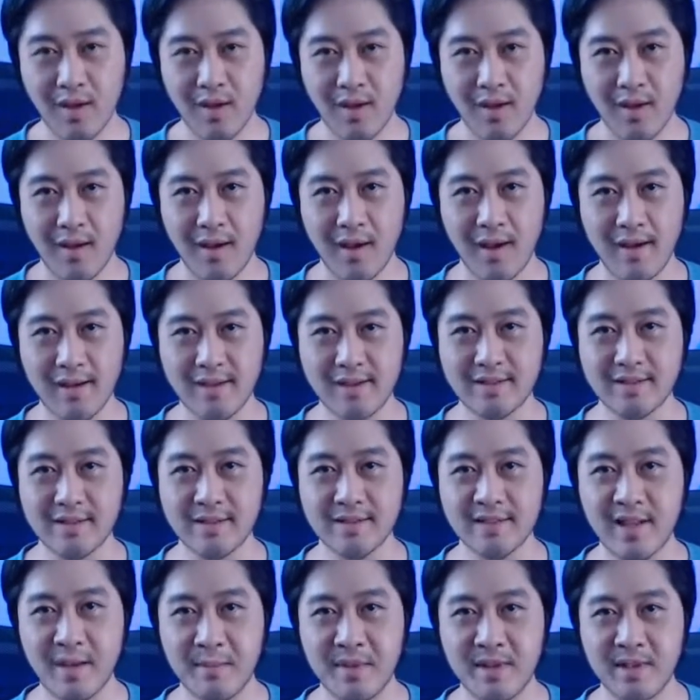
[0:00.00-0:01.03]
Hi, this is
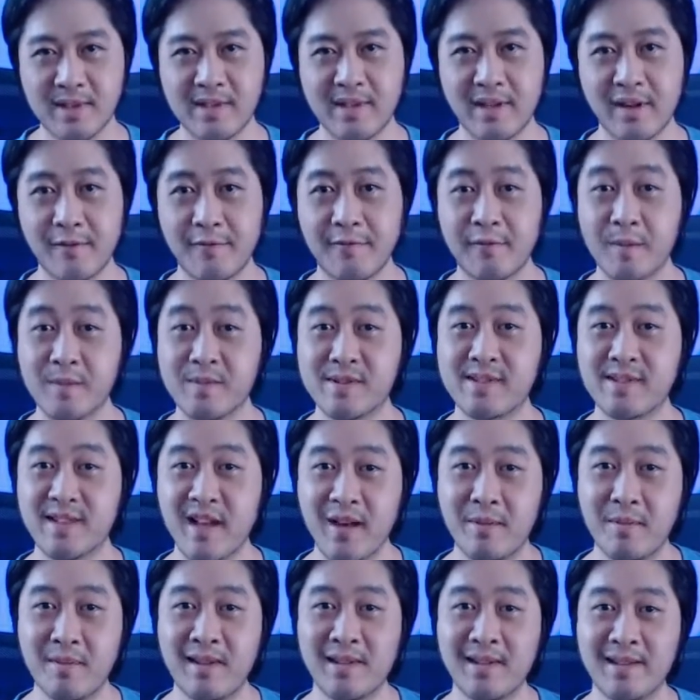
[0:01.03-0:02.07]
Simon Liang from
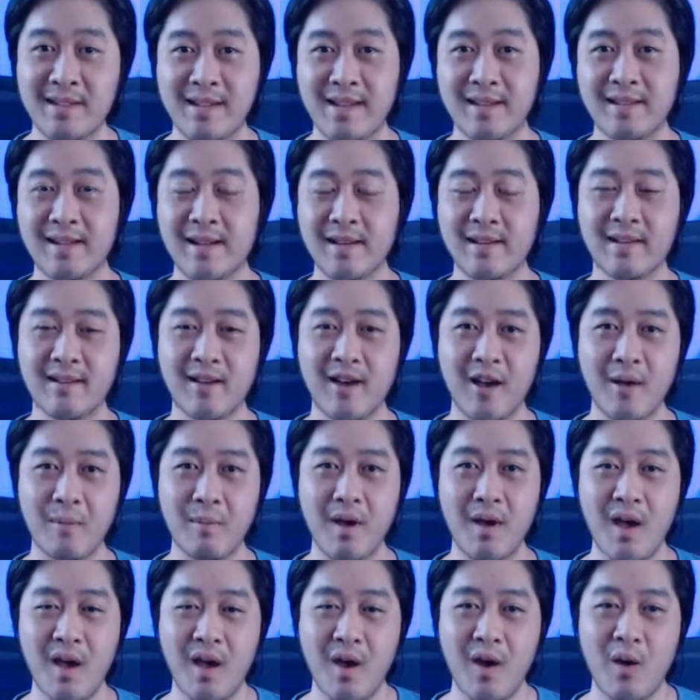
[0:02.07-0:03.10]

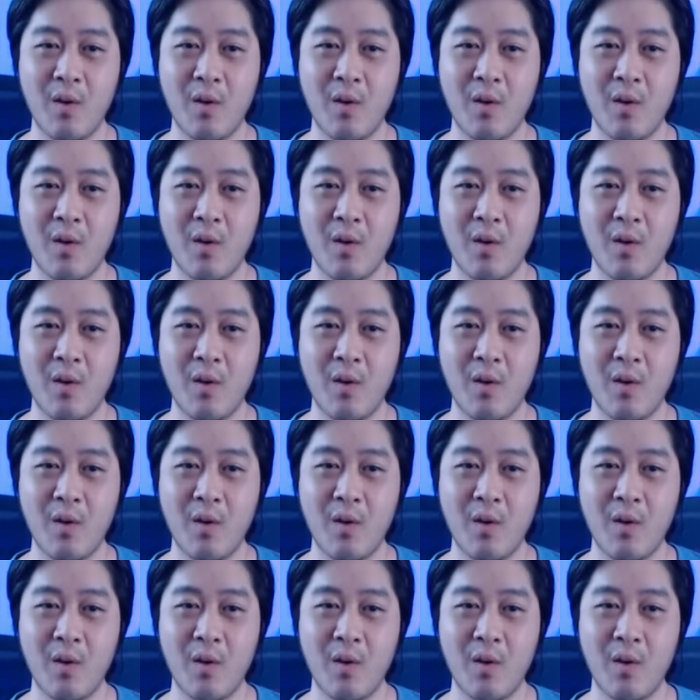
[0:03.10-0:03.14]
simonliang.com.